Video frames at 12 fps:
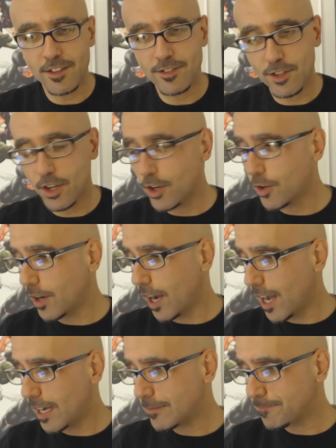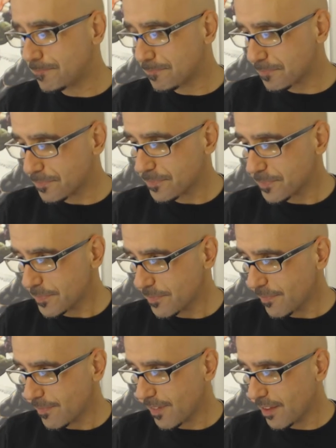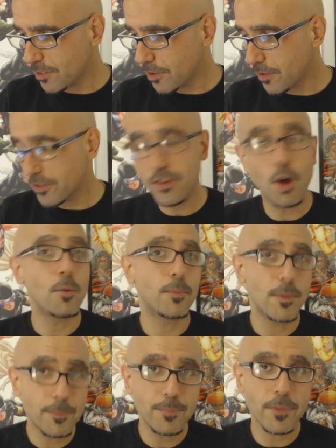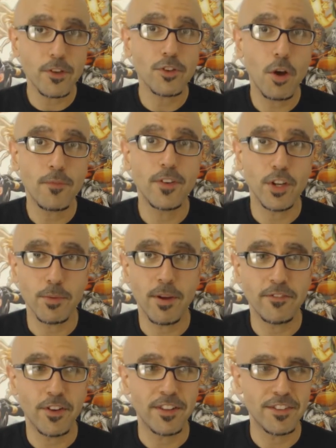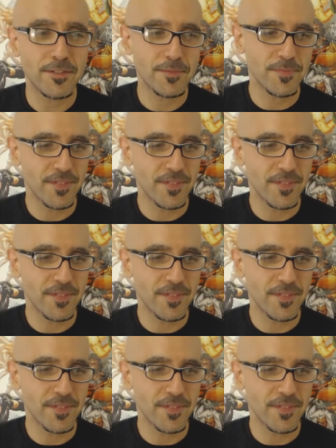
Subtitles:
So there's hope. There's hope for you, my friends.